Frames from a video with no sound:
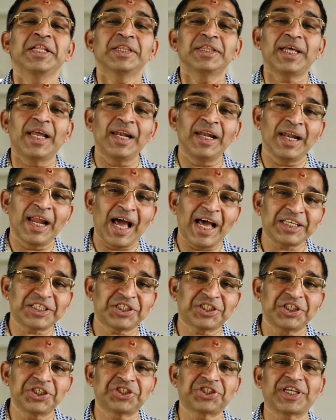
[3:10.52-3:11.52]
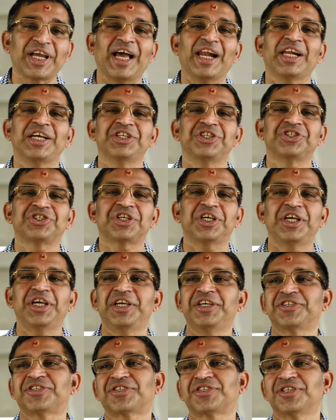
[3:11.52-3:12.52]
The last challenge
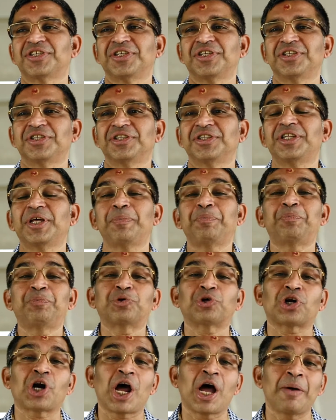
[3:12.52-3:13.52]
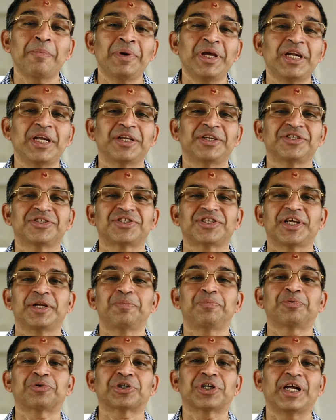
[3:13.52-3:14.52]
is the prominence
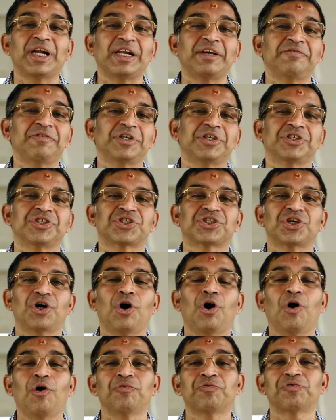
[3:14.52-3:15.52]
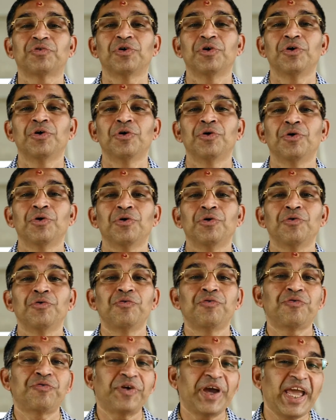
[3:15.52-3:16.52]
and relevance of
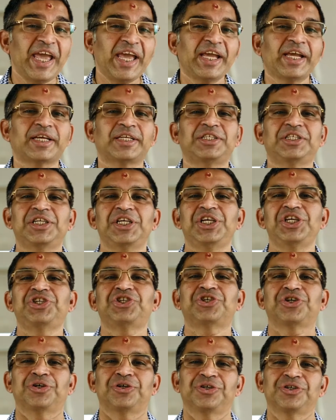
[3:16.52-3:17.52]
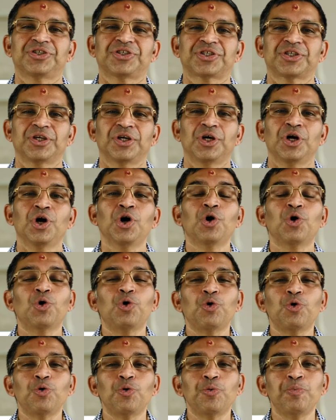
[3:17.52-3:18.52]
fake teachers
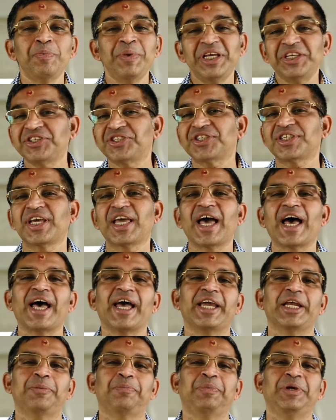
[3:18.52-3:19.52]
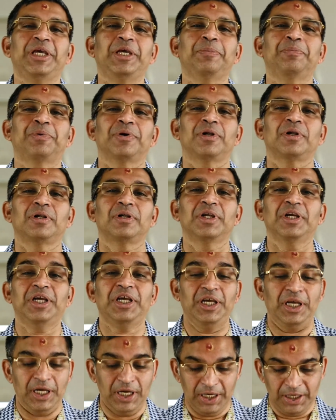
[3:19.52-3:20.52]
who misguide people
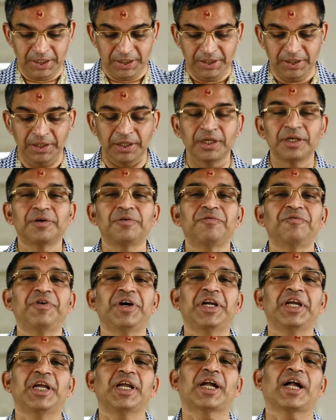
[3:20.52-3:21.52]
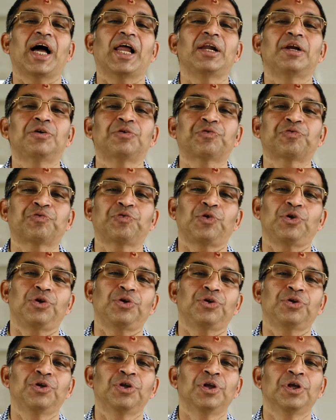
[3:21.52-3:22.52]
in very
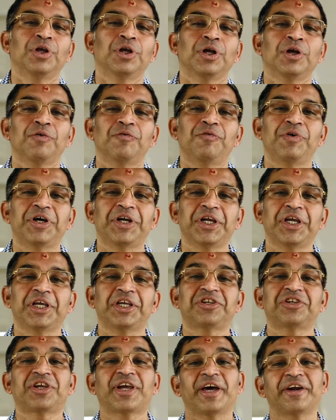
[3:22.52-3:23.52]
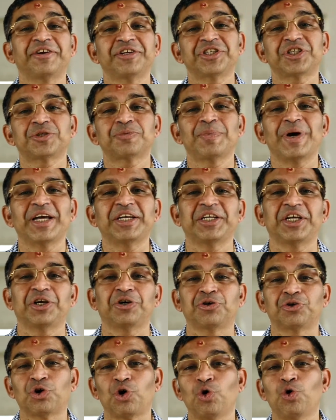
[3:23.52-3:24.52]
colorful, very
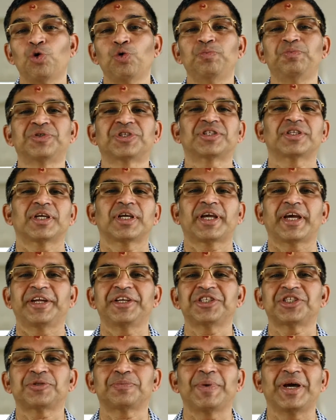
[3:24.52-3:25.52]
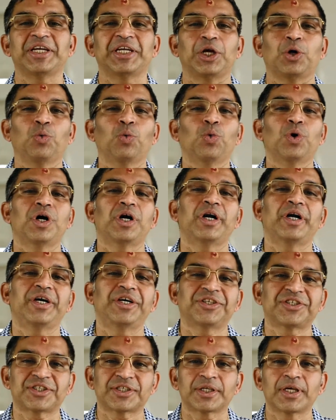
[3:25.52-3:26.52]
charismatic robes, charismatic
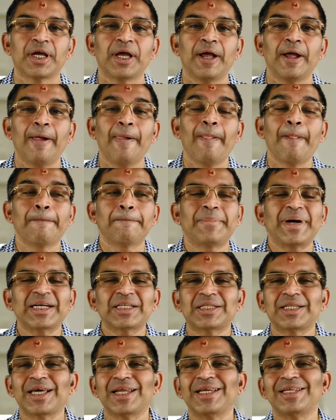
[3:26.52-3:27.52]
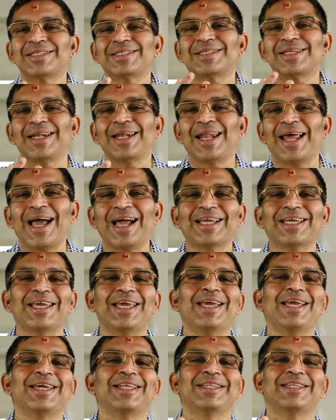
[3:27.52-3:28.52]
words, but there is
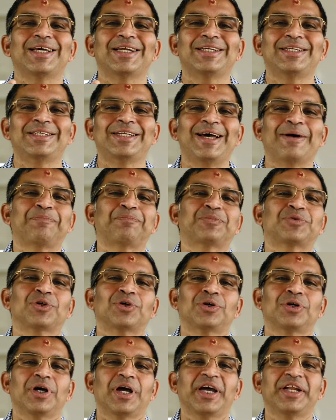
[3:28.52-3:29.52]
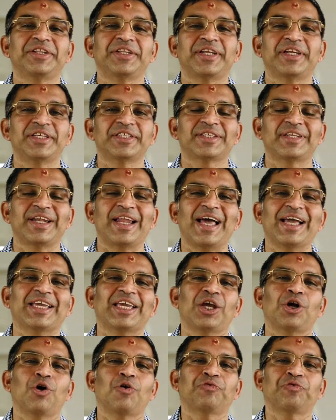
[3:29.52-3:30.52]
lacking in the depth and there is
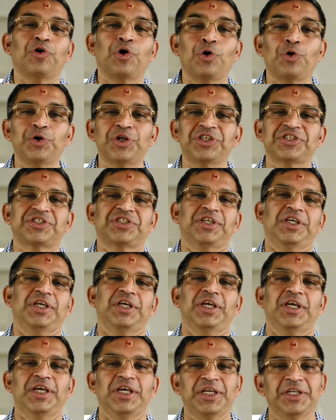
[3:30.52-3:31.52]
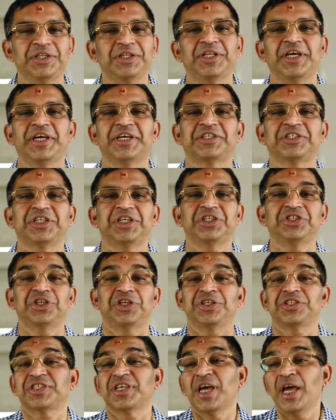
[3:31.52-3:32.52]
lacking of honesty in their
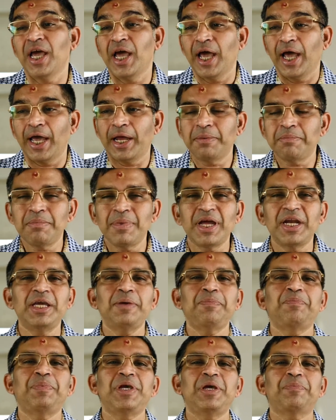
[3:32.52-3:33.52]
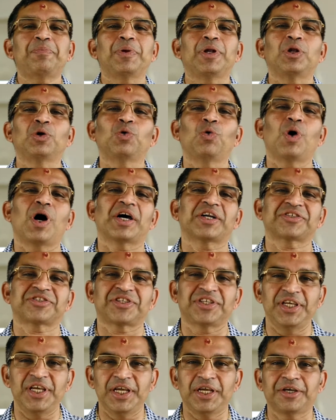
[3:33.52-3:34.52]
teachings and many people who are
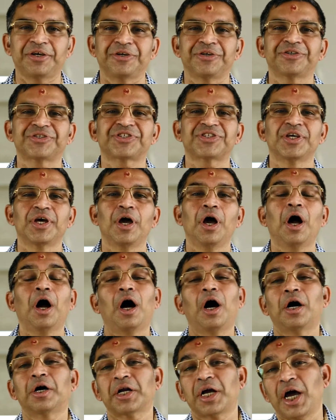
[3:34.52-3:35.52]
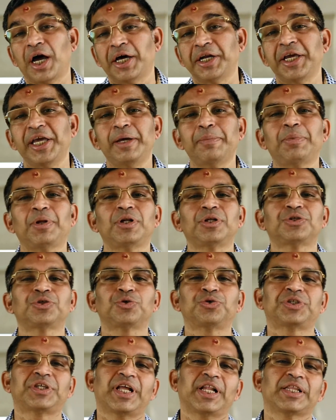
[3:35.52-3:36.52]
seekers are unable
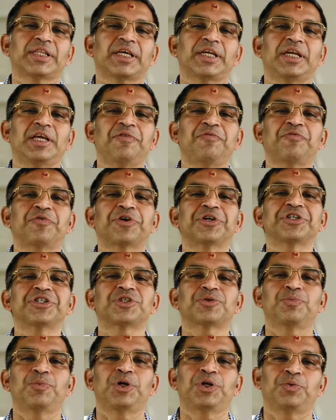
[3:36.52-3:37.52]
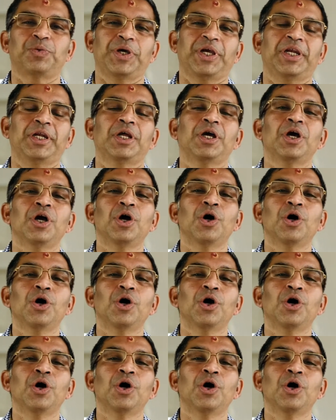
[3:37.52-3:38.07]
to tell the difference between